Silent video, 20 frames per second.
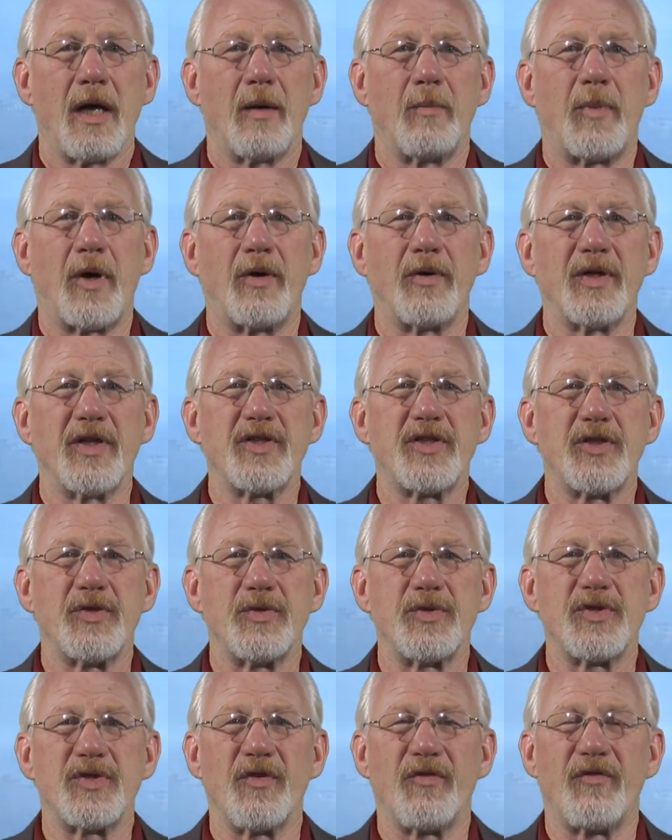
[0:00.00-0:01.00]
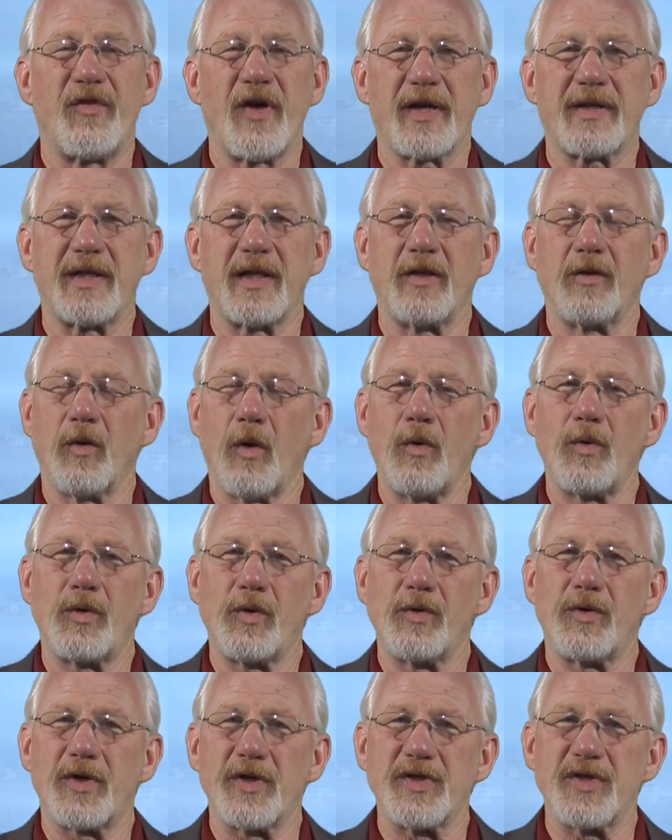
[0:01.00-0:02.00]
about issues affecting
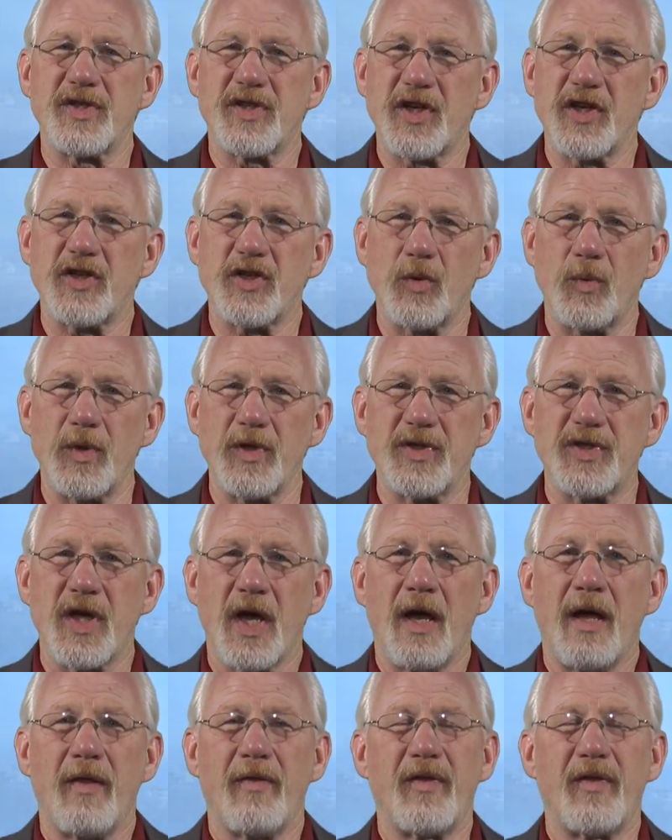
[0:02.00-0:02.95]
local constituents,